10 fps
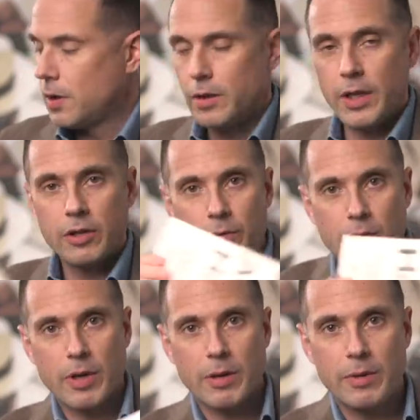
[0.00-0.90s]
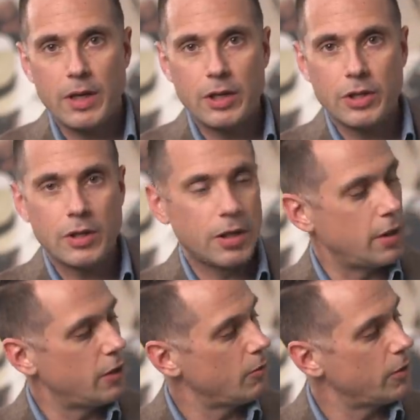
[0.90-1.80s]
Thanks for the recommendation on
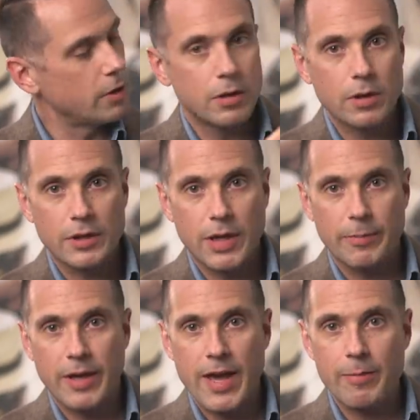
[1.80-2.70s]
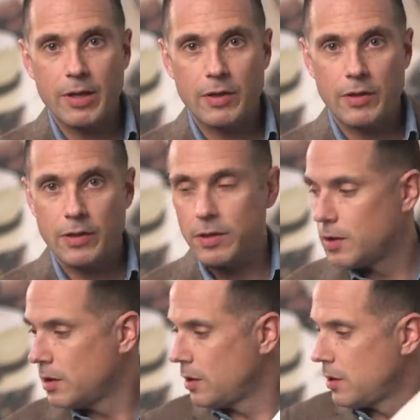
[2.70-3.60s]
this one, Atomic Habits.
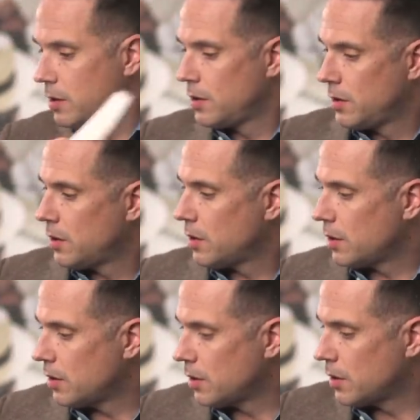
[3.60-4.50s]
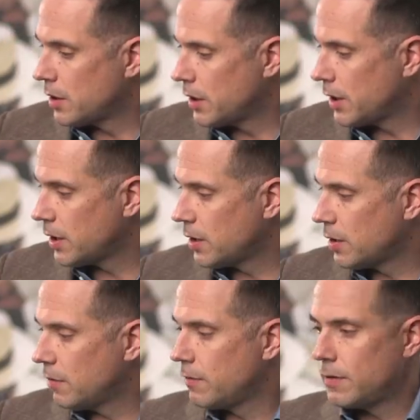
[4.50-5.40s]
I
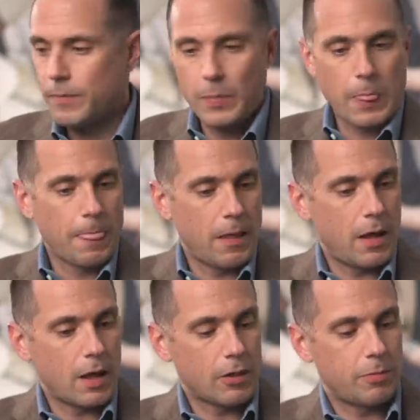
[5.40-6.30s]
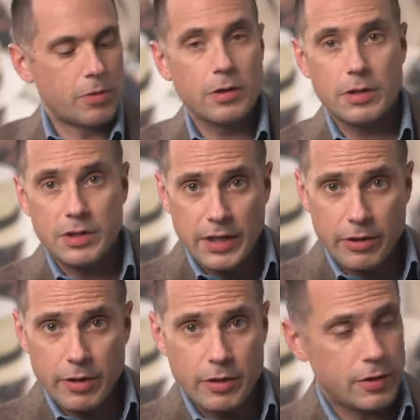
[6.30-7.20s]
have Expert
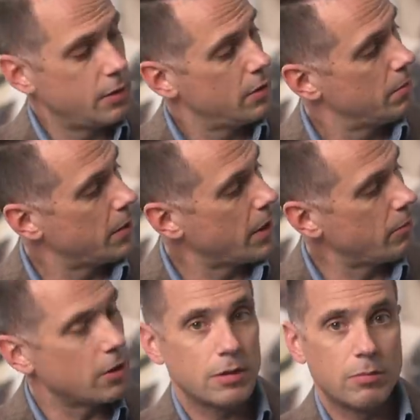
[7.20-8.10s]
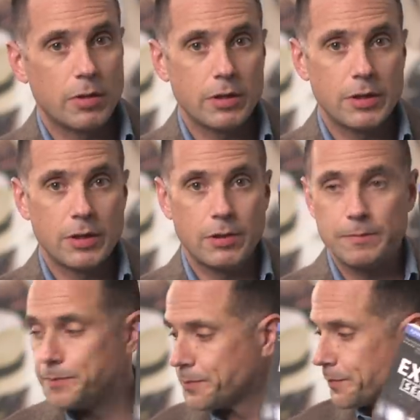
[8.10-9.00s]
Secrets by Russell
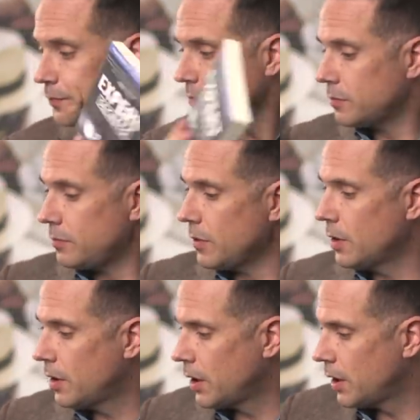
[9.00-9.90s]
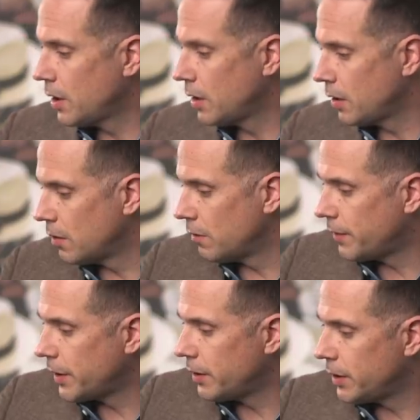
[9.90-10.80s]
Brunson, and
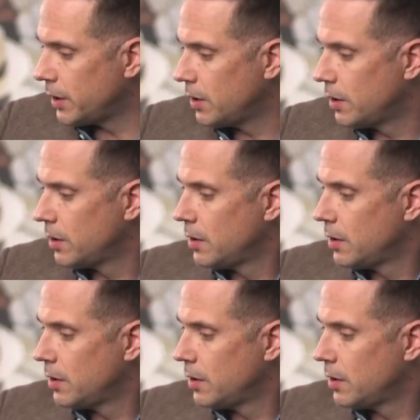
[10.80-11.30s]
finally